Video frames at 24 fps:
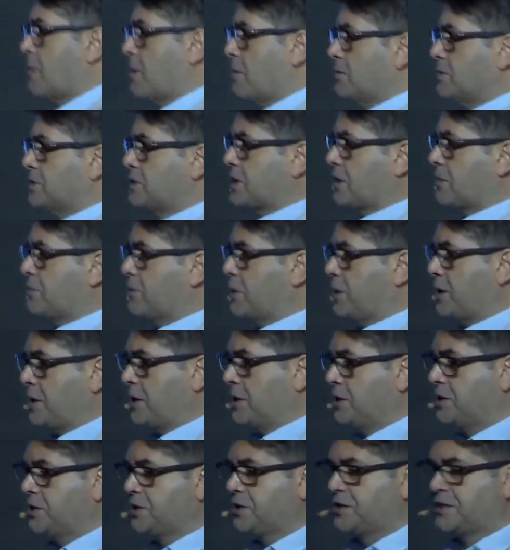up with
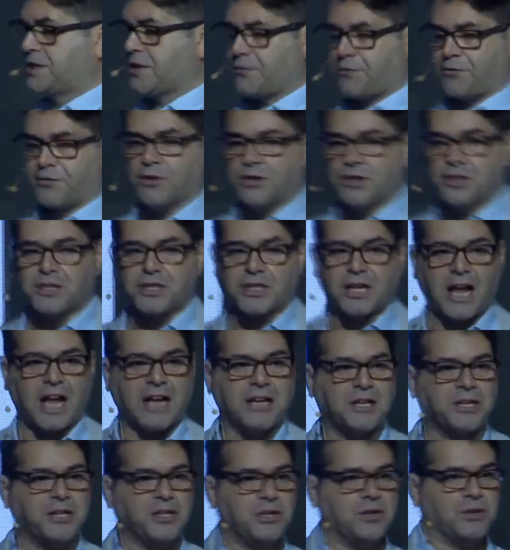something different
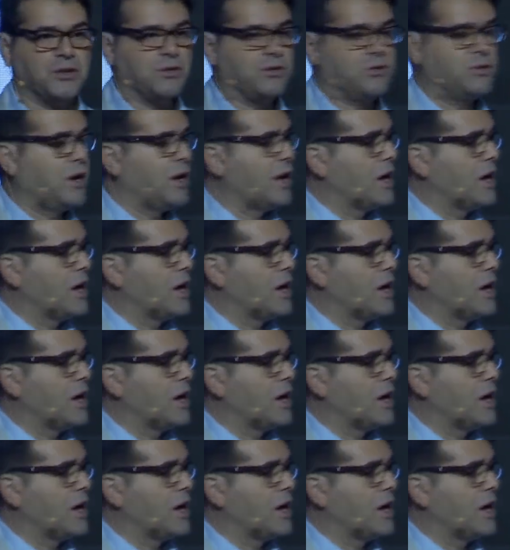and new,